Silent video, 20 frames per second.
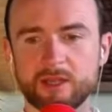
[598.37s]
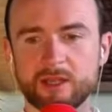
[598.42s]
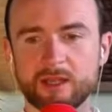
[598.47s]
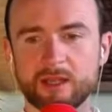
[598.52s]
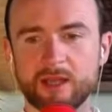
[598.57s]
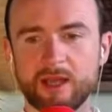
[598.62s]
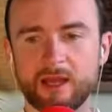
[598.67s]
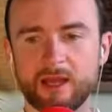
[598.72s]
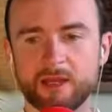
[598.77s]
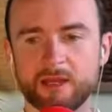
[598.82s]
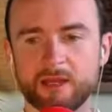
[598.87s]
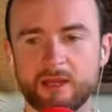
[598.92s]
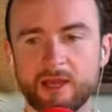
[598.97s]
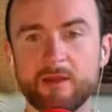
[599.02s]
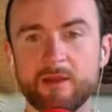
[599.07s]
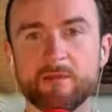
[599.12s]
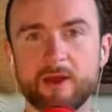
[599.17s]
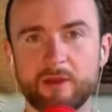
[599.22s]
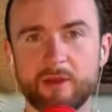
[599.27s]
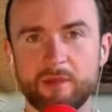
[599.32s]
and
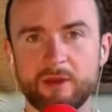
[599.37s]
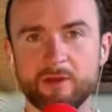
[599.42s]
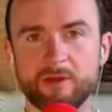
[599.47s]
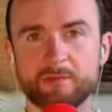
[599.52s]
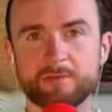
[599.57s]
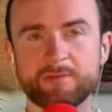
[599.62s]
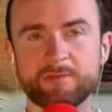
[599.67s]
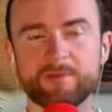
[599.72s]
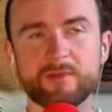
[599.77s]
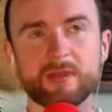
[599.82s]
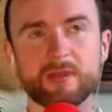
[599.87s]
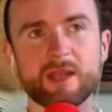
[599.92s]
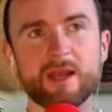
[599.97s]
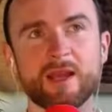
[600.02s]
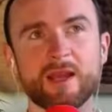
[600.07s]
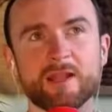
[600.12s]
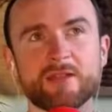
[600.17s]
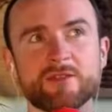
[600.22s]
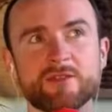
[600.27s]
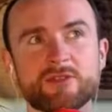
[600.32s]
in my opinion.
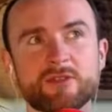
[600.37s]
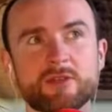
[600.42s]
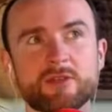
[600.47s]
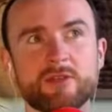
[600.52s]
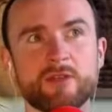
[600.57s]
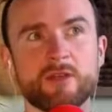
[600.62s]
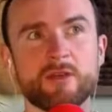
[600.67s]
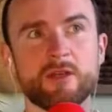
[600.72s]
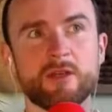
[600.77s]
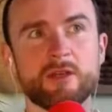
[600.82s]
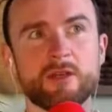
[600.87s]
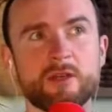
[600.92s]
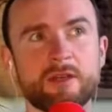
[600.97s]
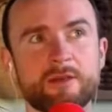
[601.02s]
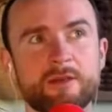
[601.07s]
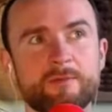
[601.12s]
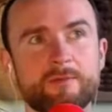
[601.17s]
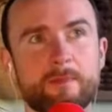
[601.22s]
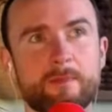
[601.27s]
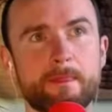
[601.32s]
And so
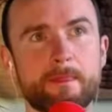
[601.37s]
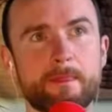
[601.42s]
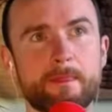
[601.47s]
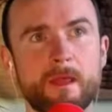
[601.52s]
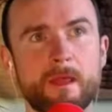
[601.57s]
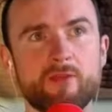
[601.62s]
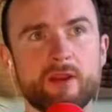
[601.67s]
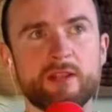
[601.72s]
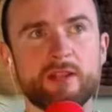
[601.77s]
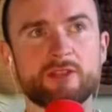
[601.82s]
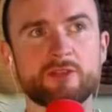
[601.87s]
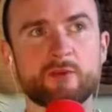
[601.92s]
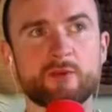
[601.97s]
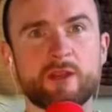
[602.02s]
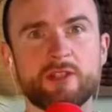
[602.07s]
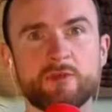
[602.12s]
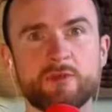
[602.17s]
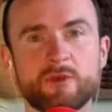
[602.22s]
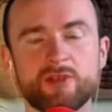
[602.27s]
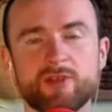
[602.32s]
I really just wanted
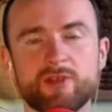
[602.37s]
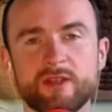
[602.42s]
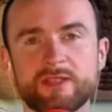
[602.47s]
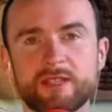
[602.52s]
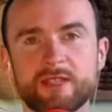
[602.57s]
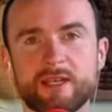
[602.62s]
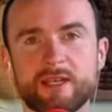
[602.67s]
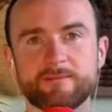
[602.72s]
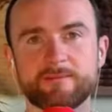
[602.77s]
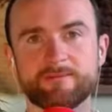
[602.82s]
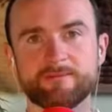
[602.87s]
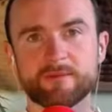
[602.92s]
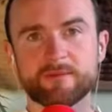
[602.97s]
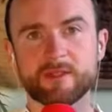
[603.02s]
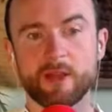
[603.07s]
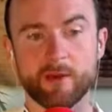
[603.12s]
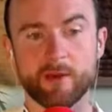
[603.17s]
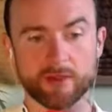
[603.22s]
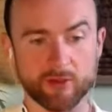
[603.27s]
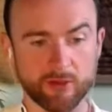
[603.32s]
to address that. Now,
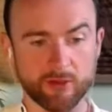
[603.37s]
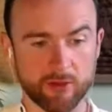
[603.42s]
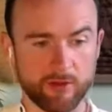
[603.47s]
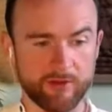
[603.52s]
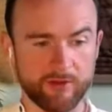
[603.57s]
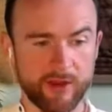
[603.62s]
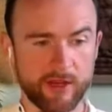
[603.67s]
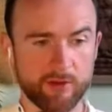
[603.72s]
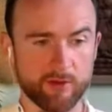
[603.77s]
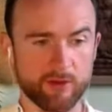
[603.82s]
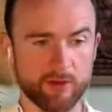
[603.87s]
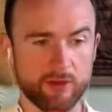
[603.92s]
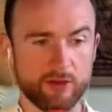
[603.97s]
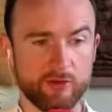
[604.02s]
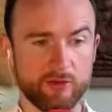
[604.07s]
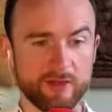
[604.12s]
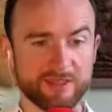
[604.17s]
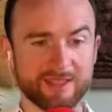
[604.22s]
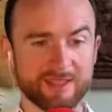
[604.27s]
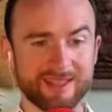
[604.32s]
I don't know if anyone who
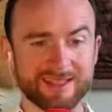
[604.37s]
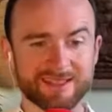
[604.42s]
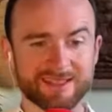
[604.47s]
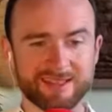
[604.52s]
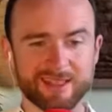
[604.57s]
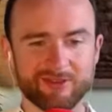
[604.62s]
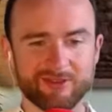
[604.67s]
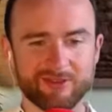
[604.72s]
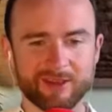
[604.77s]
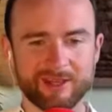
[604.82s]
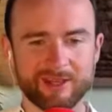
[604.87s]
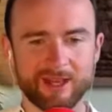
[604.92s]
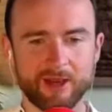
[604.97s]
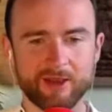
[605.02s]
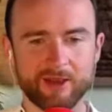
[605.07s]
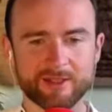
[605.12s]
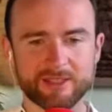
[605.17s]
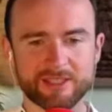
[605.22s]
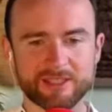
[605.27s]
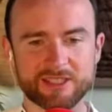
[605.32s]
is listening right now has
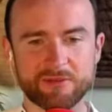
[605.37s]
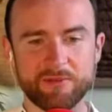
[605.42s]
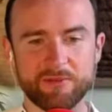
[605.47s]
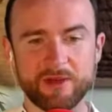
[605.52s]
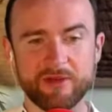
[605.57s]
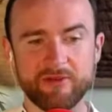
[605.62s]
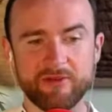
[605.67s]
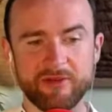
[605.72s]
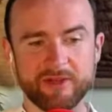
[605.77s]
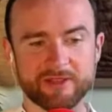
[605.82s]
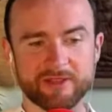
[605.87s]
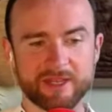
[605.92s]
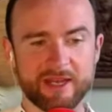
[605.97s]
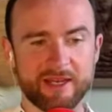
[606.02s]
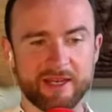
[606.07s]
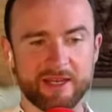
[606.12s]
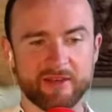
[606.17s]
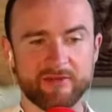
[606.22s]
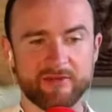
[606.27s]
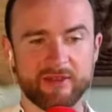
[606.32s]
experienced any
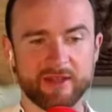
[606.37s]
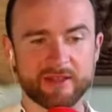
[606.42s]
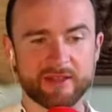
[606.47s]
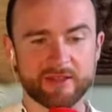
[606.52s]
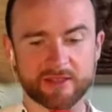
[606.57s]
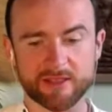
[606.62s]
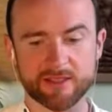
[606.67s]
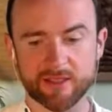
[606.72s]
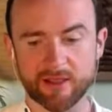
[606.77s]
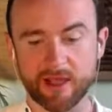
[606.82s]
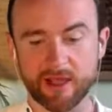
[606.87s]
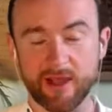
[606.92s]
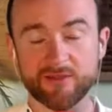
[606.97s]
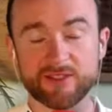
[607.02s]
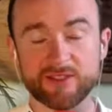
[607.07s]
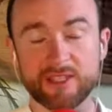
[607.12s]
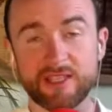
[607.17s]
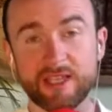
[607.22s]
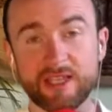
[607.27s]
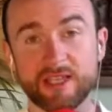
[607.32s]
of this. I've
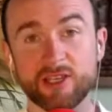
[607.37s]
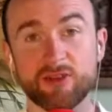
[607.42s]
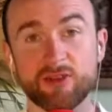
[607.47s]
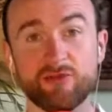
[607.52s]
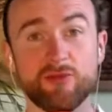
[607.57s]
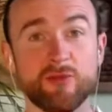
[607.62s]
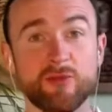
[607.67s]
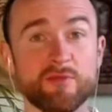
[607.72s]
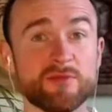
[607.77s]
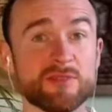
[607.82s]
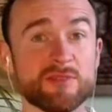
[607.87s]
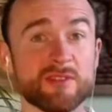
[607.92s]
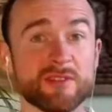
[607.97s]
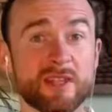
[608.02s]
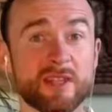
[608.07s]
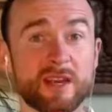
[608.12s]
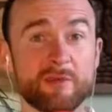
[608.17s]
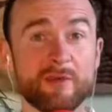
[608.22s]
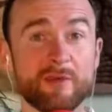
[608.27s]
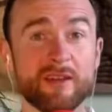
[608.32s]
seen it in groups that
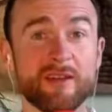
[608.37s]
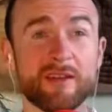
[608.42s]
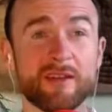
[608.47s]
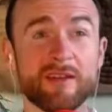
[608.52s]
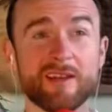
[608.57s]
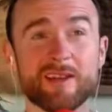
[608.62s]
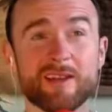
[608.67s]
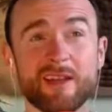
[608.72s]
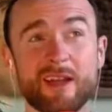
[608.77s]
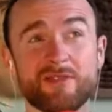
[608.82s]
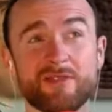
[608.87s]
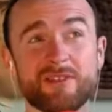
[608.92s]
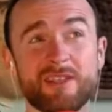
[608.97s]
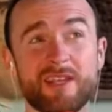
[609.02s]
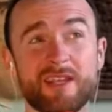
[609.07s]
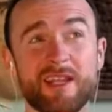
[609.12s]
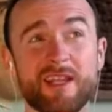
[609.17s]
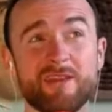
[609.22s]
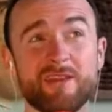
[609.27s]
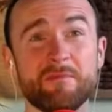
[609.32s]
I'm in. I've seen it
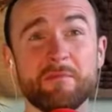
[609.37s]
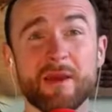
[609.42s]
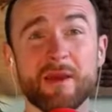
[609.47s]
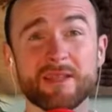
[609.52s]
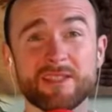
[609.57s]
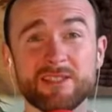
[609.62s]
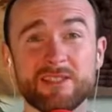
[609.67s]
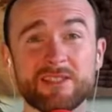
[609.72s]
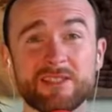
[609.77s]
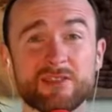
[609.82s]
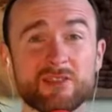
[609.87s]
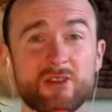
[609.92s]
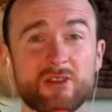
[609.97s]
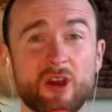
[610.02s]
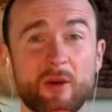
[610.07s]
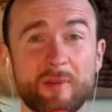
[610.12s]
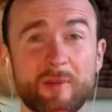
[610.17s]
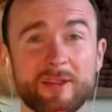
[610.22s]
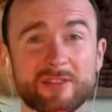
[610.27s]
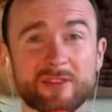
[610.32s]
in messages and
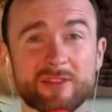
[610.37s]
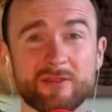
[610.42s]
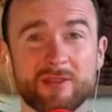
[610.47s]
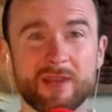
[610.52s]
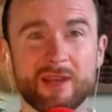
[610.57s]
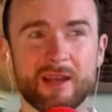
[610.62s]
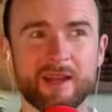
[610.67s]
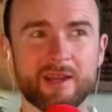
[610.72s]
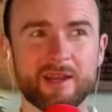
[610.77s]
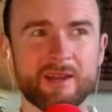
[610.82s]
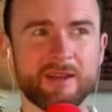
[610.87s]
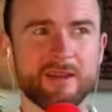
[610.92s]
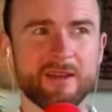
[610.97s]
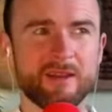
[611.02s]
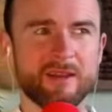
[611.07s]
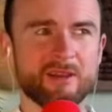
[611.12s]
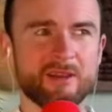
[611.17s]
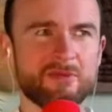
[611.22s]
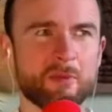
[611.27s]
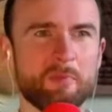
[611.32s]
comments online.
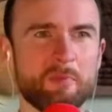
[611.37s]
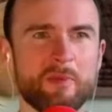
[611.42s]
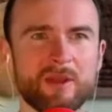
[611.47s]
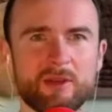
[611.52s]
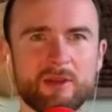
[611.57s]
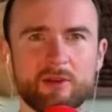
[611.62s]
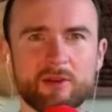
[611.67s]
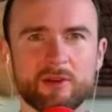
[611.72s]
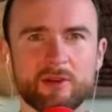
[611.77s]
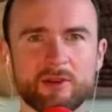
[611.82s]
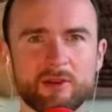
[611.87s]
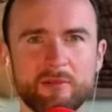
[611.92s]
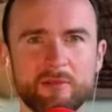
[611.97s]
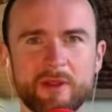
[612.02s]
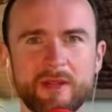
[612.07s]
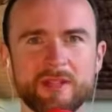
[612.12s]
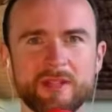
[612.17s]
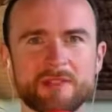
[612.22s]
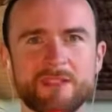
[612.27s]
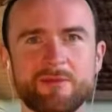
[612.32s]
The big one at the
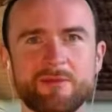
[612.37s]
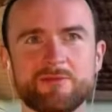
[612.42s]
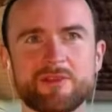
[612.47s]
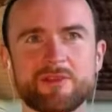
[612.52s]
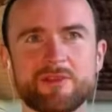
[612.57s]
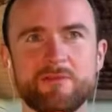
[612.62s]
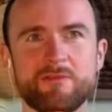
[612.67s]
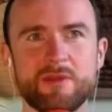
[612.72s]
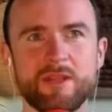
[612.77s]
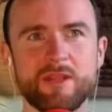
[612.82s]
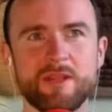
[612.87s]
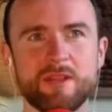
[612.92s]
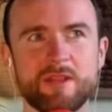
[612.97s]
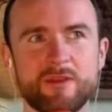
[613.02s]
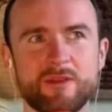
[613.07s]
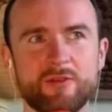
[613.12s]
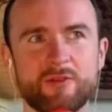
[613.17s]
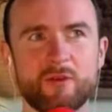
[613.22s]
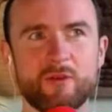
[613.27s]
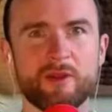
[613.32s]
minute seems to be
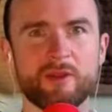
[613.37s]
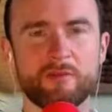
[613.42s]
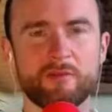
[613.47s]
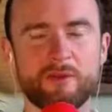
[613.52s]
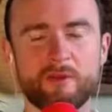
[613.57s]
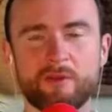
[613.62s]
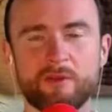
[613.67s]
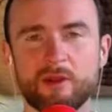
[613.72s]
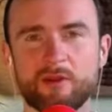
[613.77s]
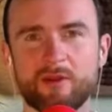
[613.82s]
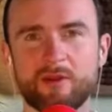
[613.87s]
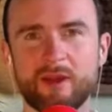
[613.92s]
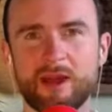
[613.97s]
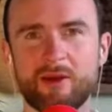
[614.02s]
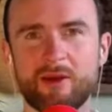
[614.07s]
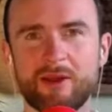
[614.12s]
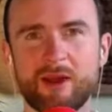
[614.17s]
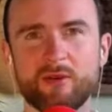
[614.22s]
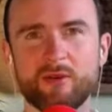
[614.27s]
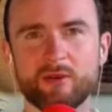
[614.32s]
whether people are
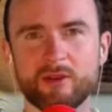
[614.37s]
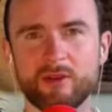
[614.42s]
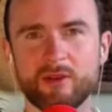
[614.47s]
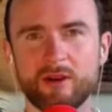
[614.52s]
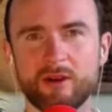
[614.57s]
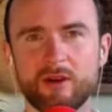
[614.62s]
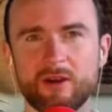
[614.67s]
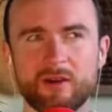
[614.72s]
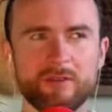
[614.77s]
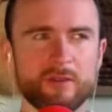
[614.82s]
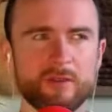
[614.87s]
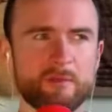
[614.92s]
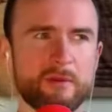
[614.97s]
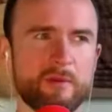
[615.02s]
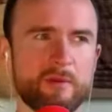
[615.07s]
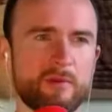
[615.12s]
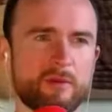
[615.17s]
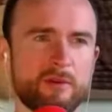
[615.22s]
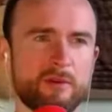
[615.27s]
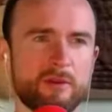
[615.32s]
allowed out or not, and the
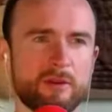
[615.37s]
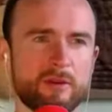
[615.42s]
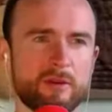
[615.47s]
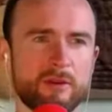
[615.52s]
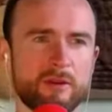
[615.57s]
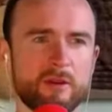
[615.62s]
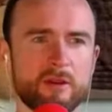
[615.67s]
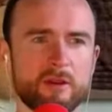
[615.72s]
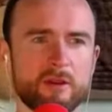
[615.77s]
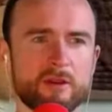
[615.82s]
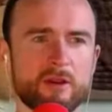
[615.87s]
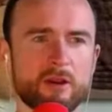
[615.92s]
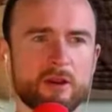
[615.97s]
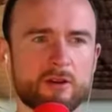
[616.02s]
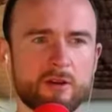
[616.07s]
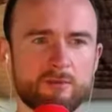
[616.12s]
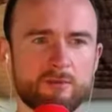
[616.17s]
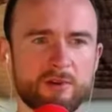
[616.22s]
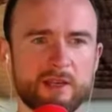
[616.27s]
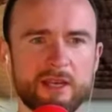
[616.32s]
people that are
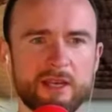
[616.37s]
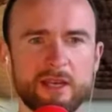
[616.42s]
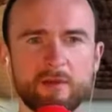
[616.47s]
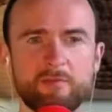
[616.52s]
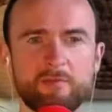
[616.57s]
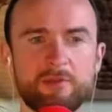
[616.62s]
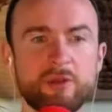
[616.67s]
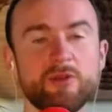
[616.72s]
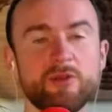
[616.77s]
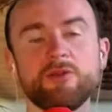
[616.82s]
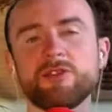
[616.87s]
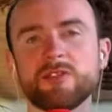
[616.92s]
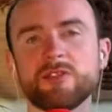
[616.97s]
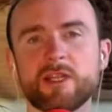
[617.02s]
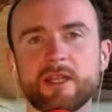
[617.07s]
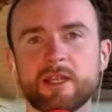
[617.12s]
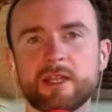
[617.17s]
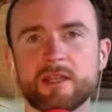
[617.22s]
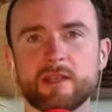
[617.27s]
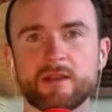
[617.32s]
completely
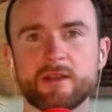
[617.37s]
abusing